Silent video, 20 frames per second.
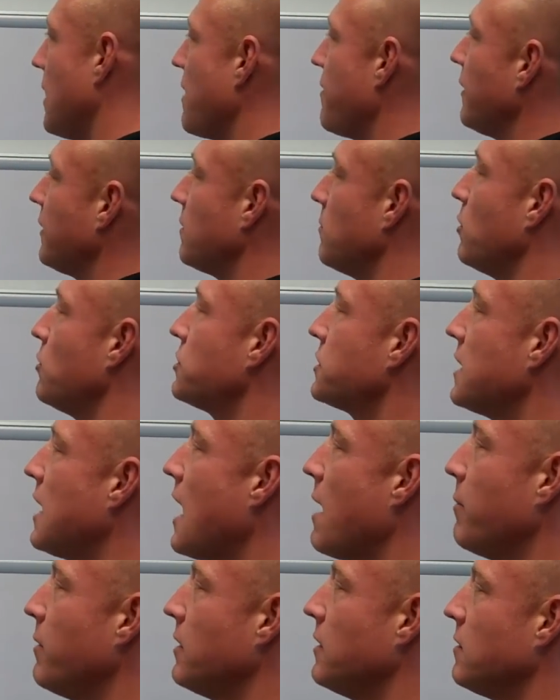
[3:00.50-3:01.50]
I think the most
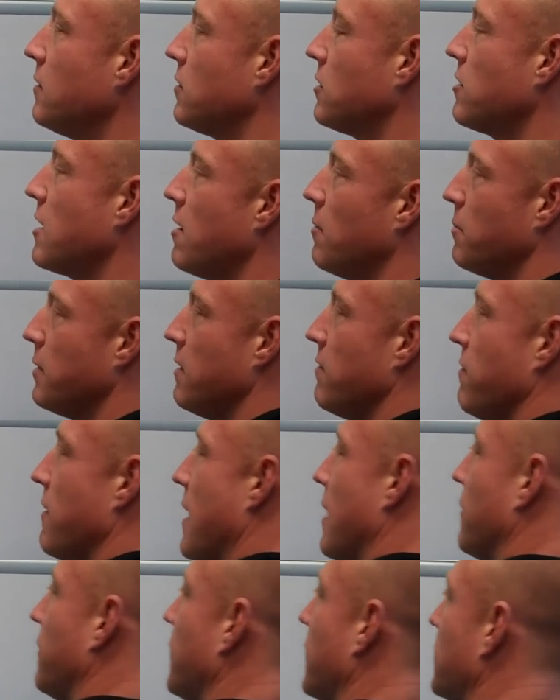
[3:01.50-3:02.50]
common ground beef out